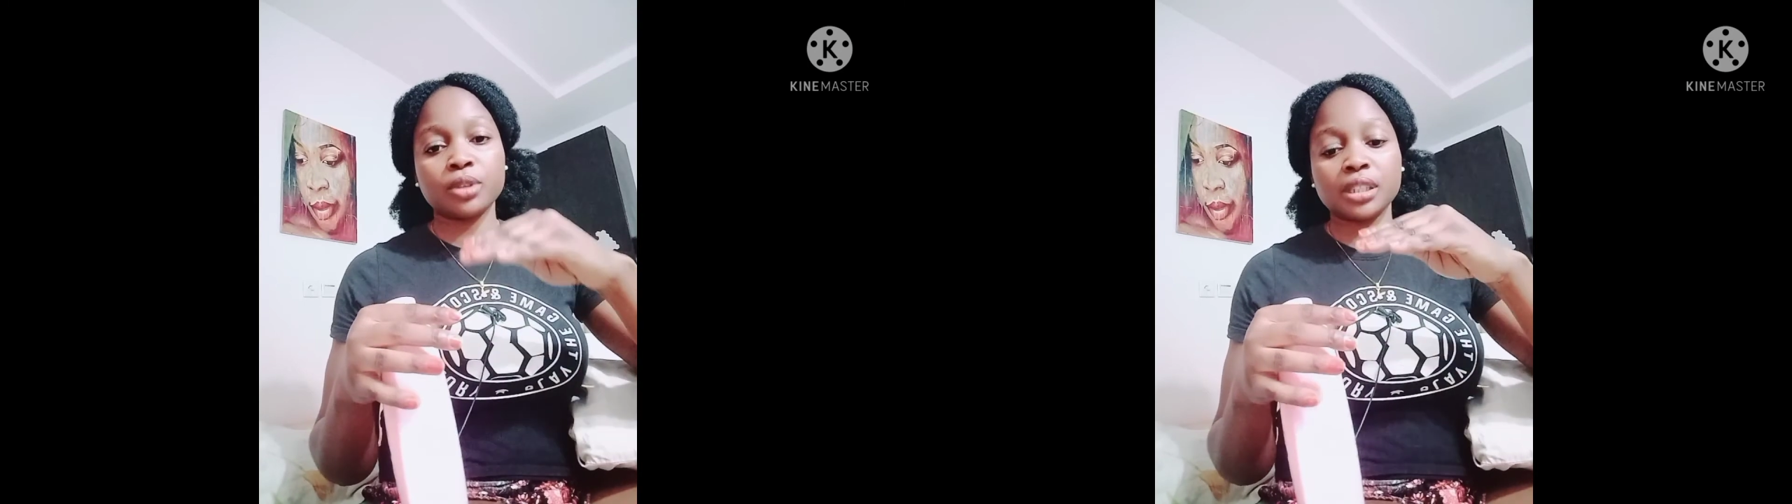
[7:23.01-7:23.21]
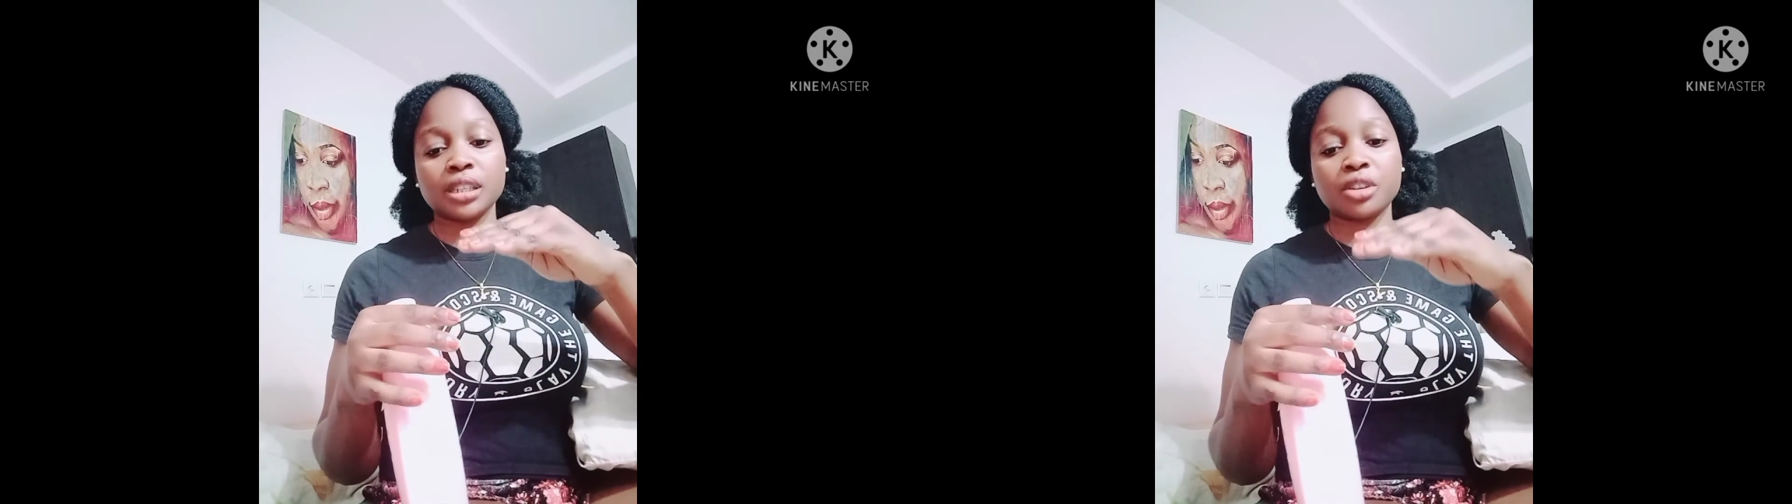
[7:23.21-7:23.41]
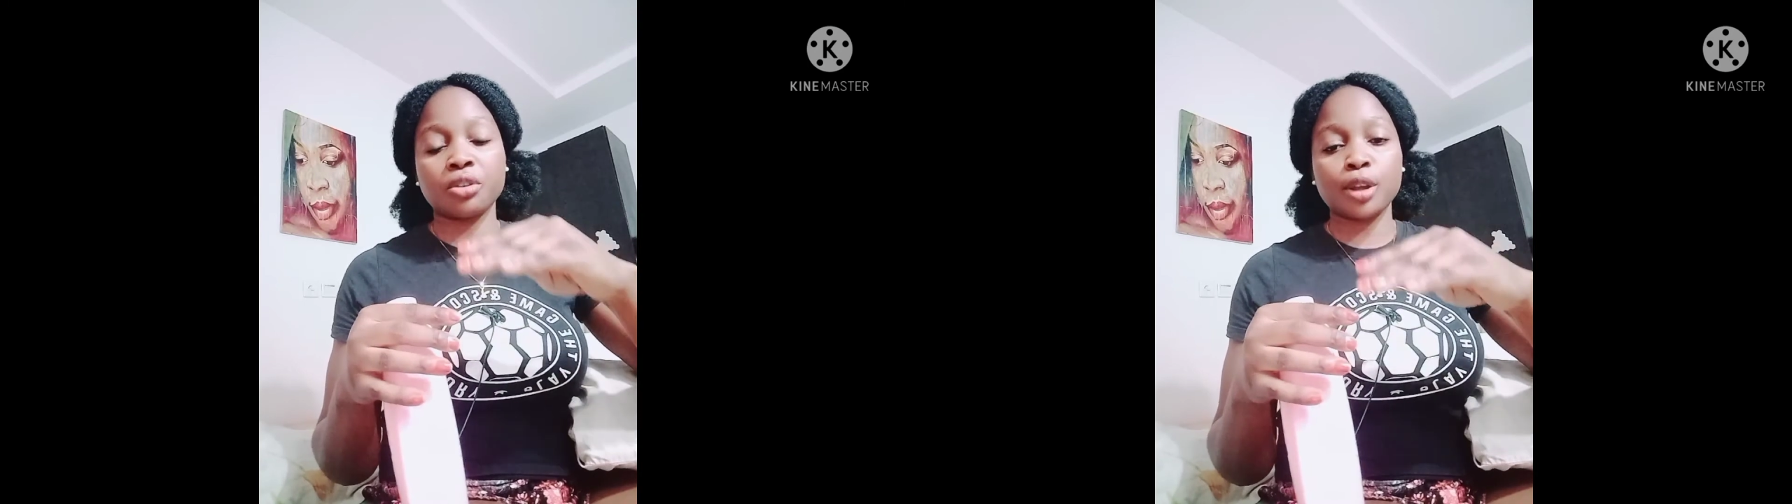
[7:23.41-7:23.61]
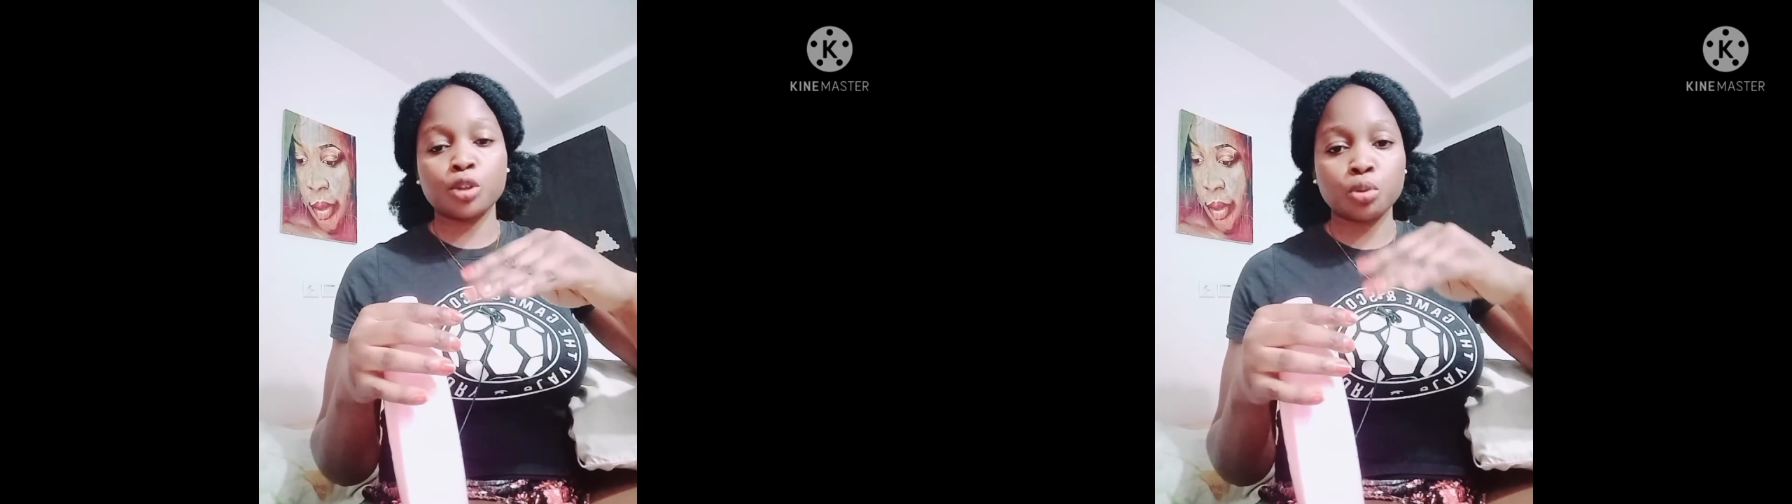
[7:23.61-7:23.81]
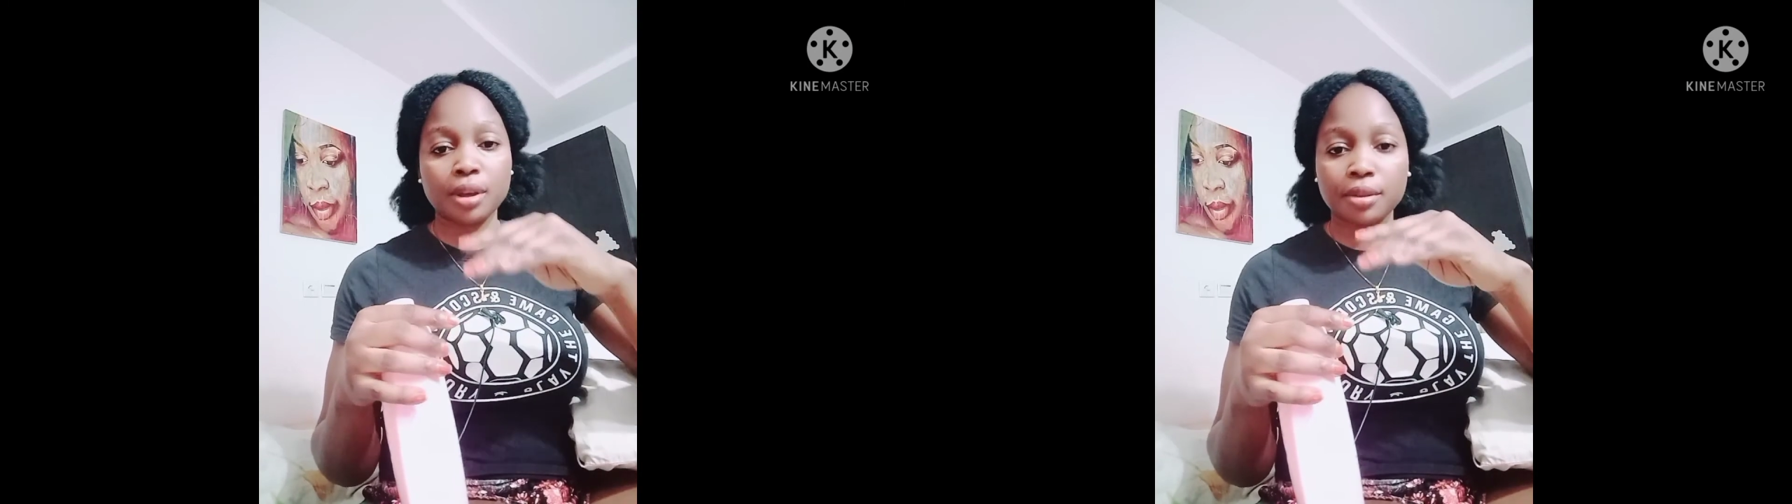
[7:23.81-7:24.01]
but it's a
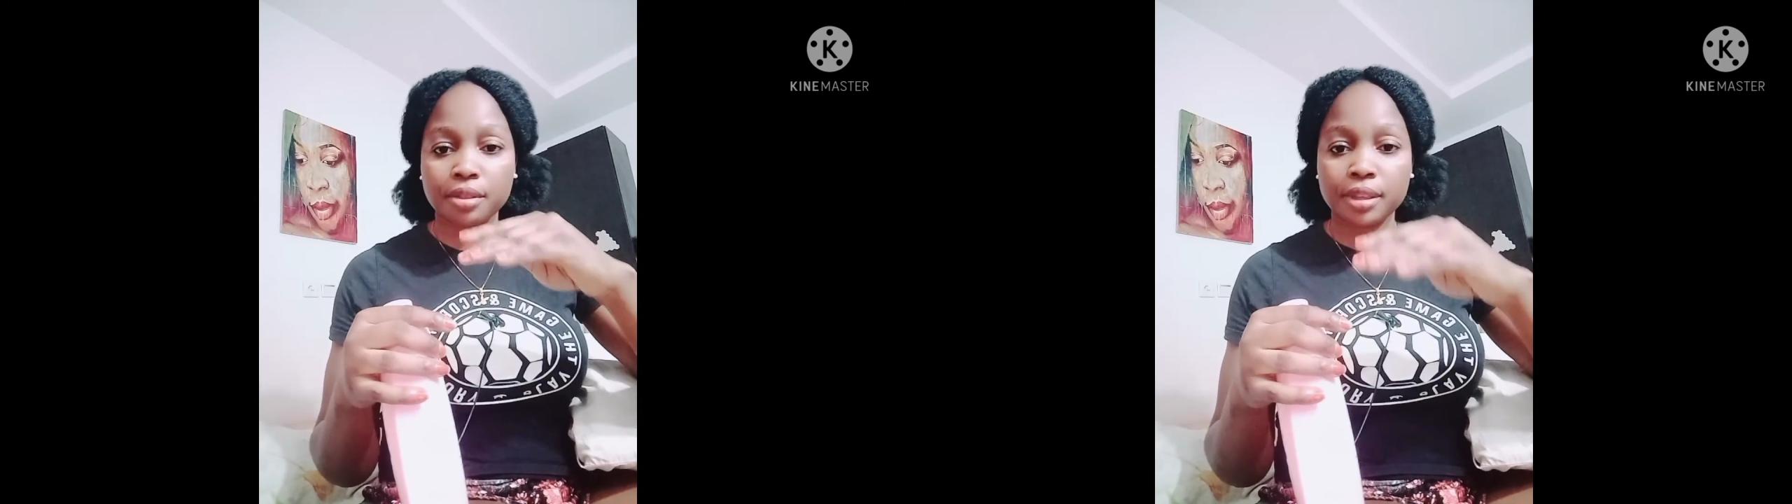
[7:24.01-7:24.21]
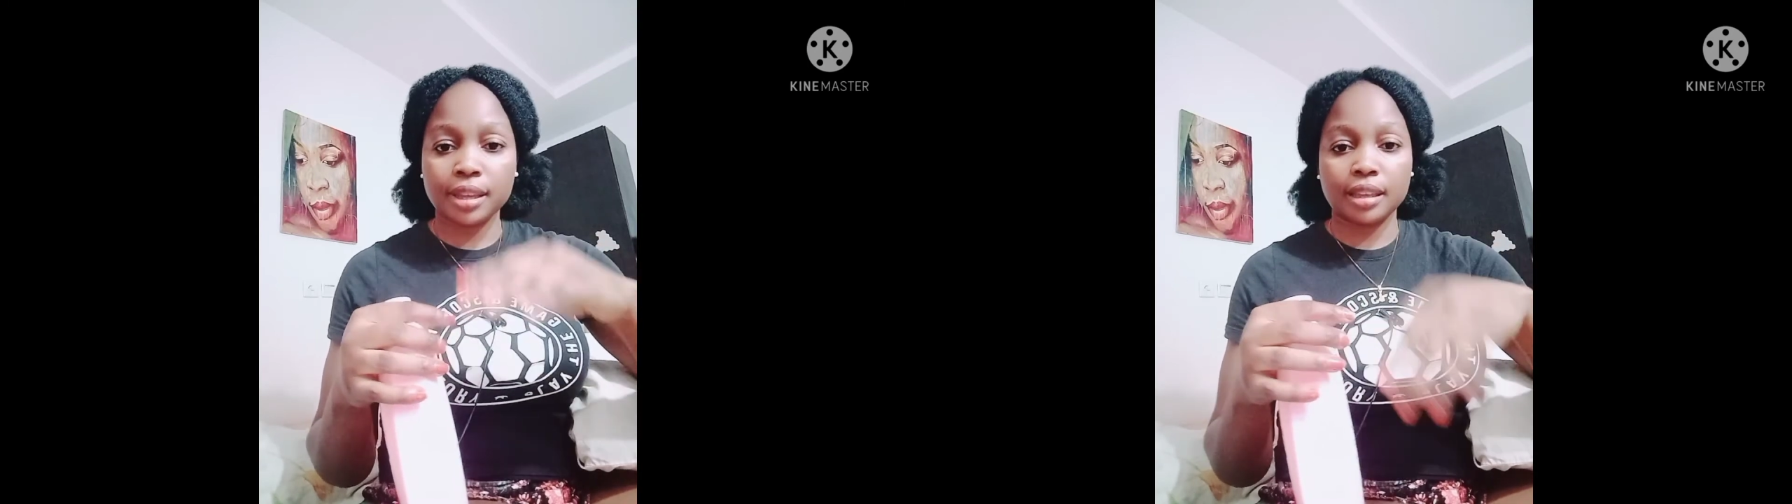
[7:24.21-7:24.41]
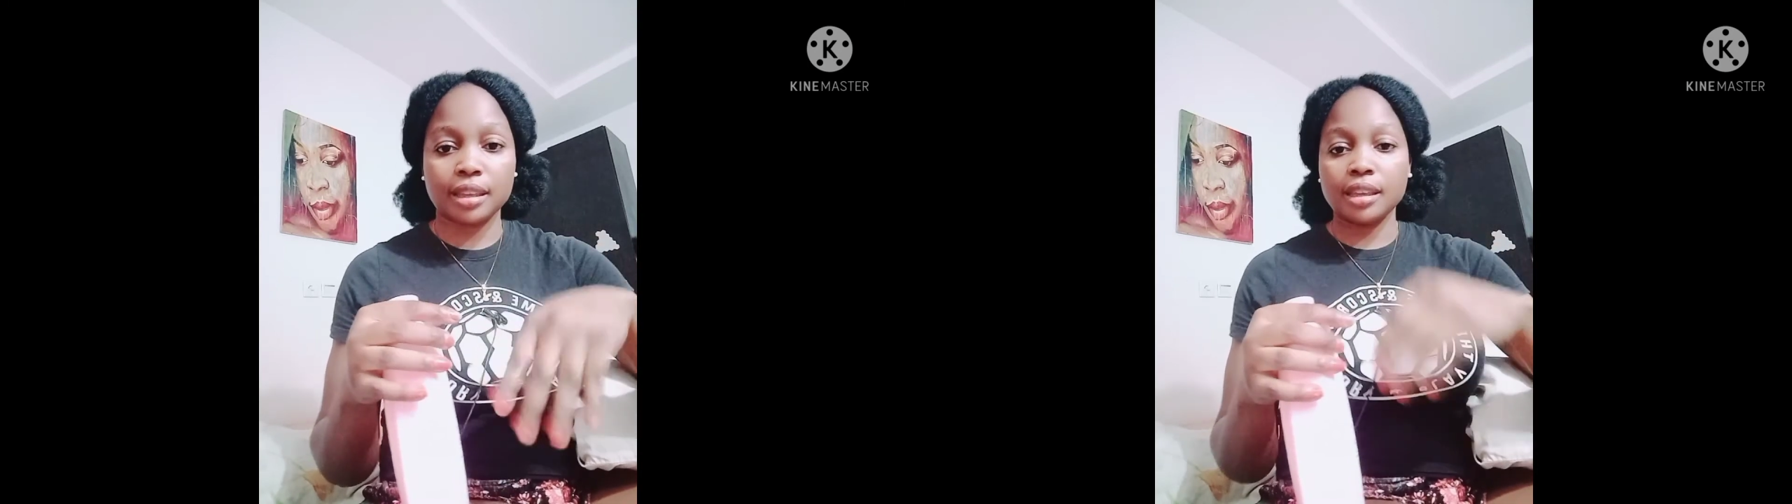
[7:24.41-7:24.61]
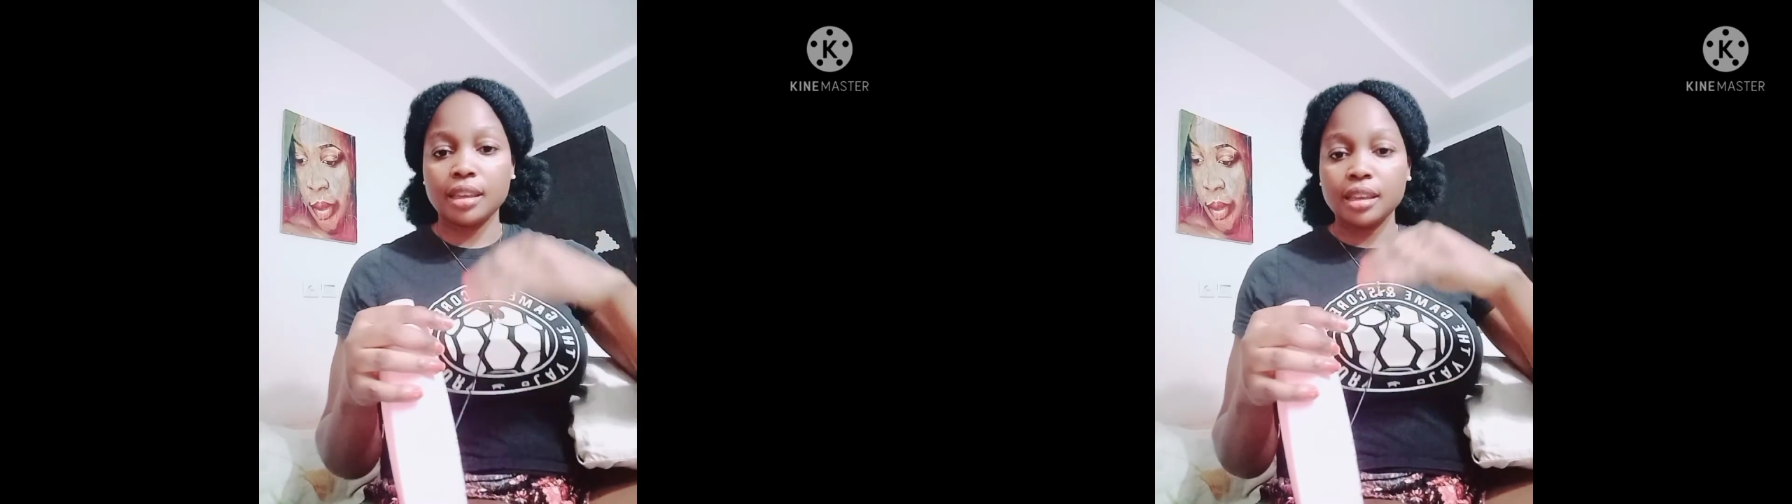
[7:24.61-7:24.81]
gradual thingy.